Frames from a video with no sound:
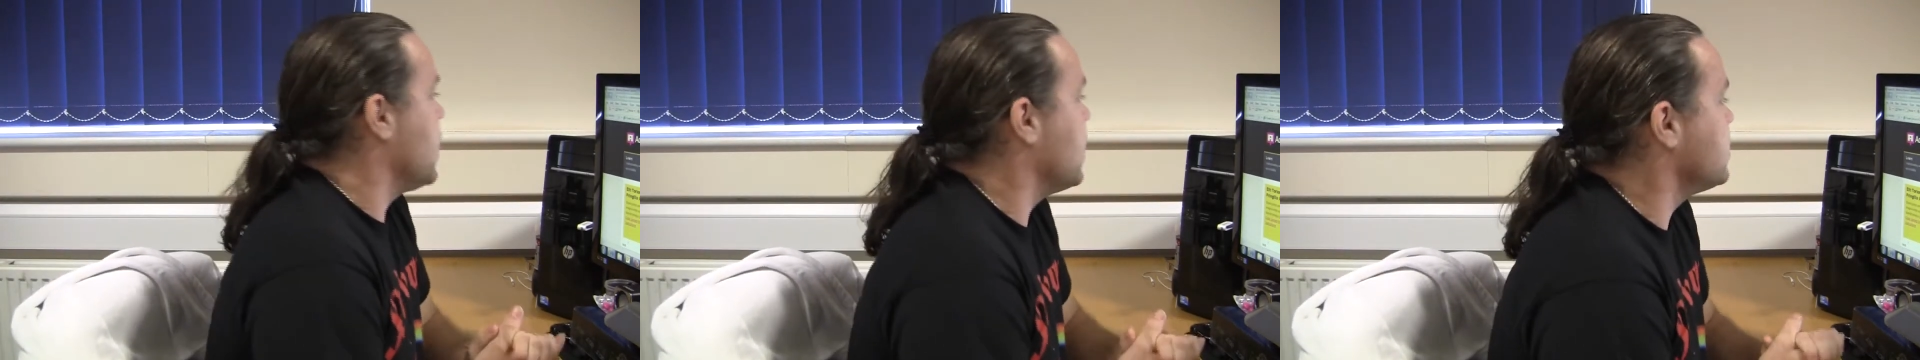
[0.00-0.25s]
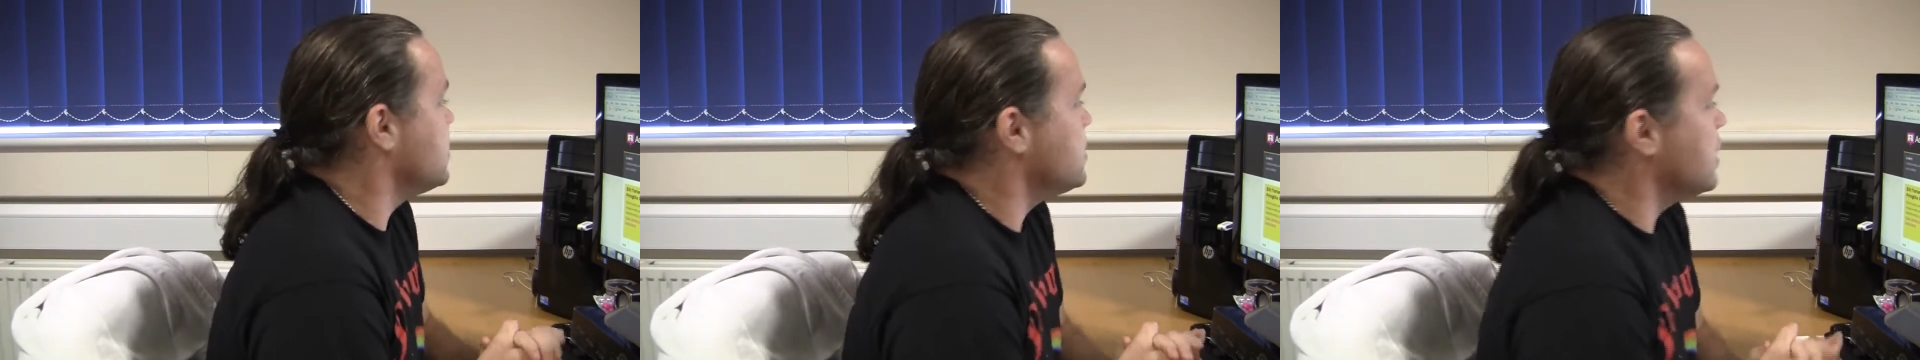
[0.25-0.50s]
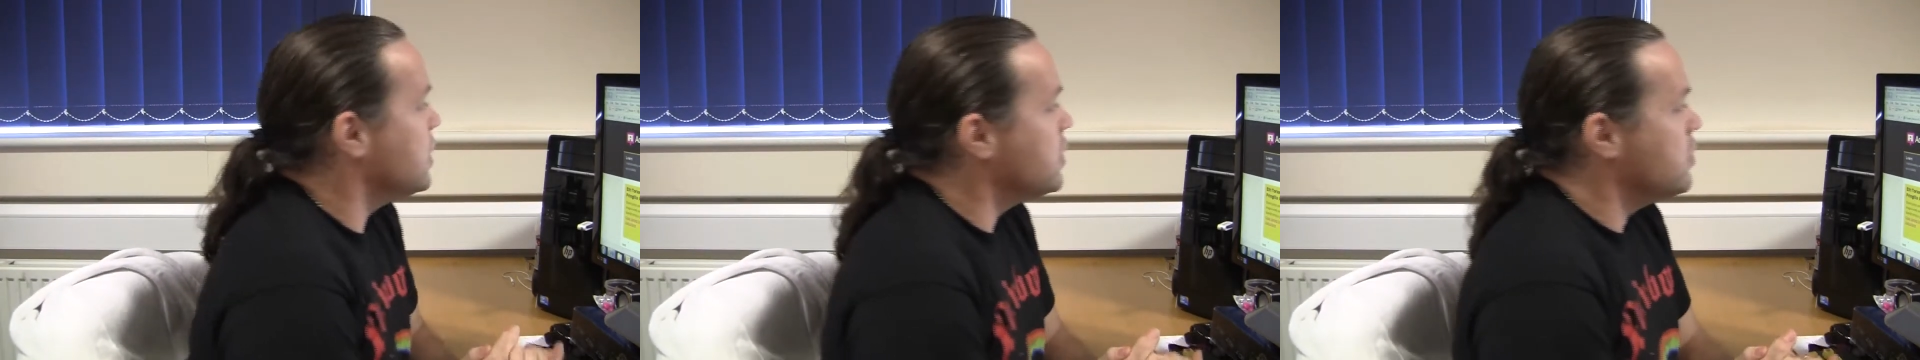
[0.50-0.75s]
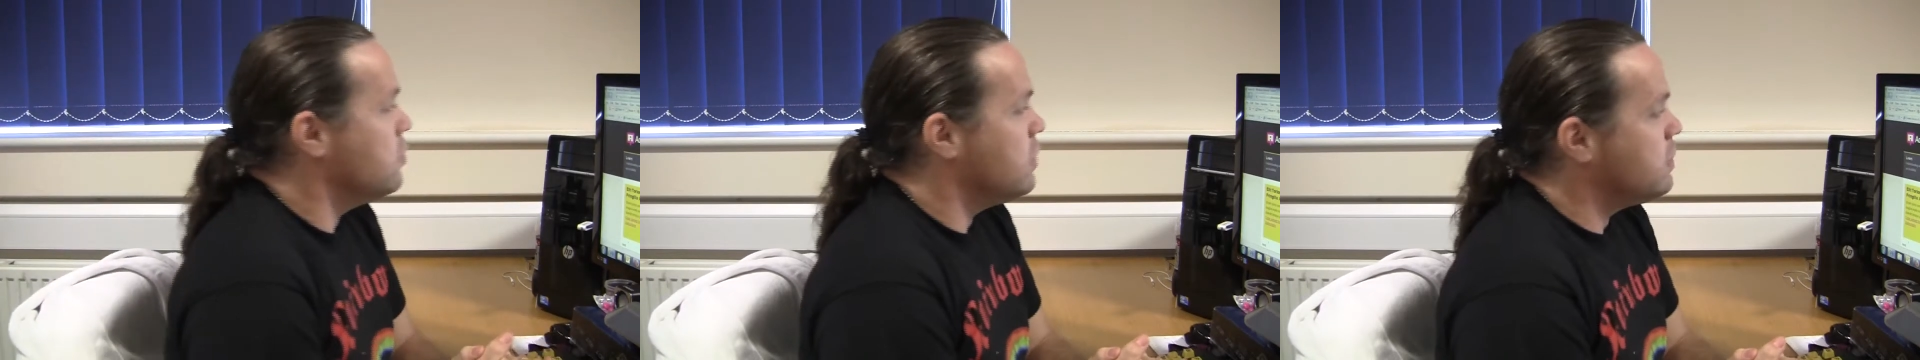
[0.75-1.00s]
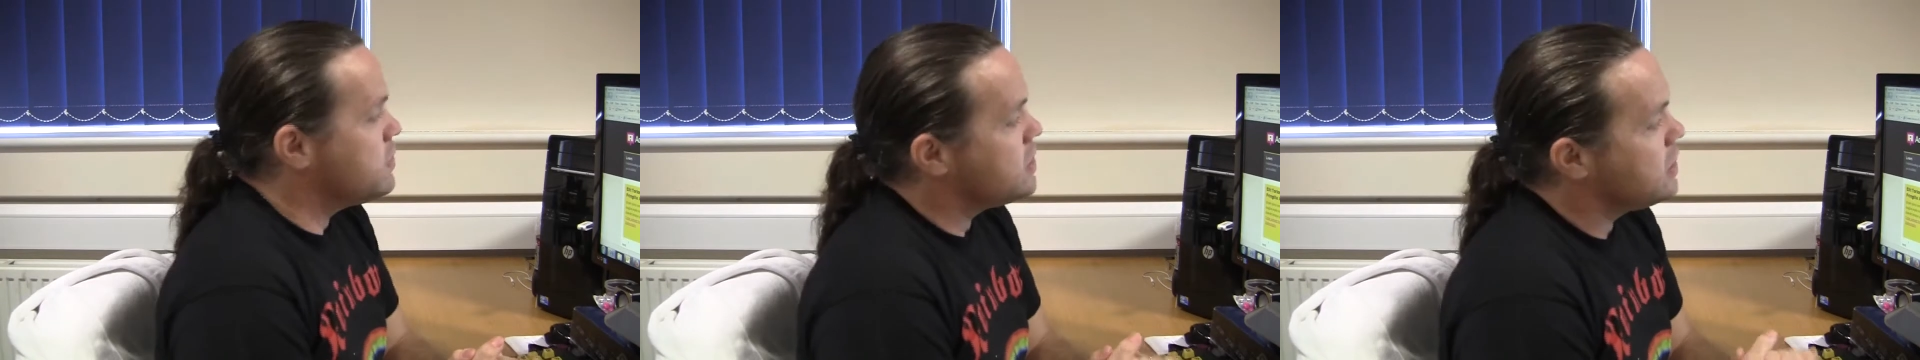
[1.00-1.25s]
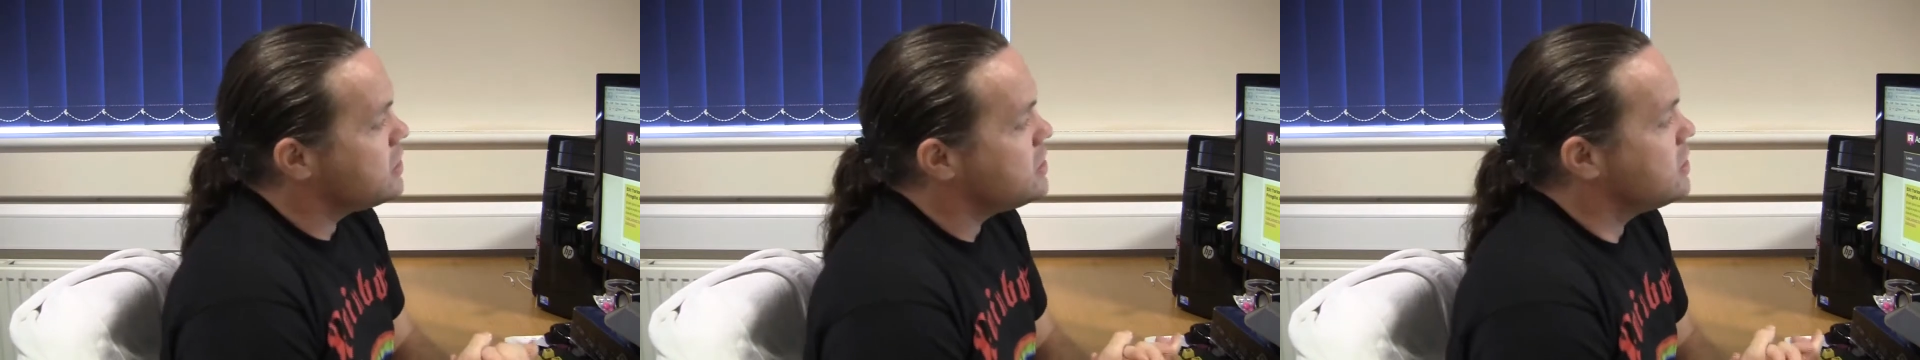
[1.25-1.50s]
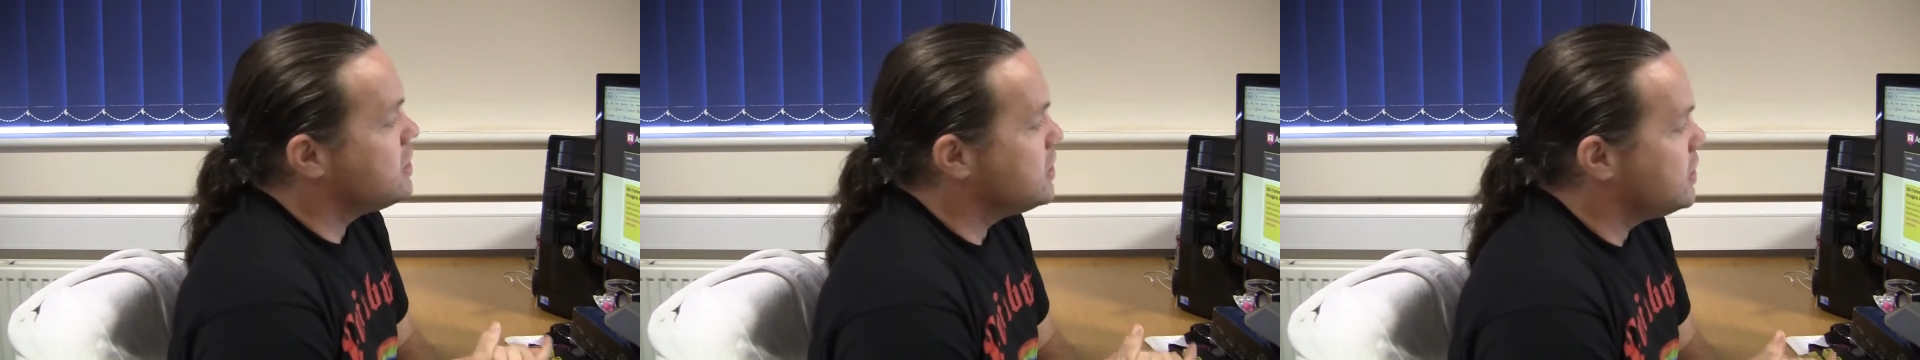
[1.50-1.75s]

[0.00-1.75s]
Access IQ website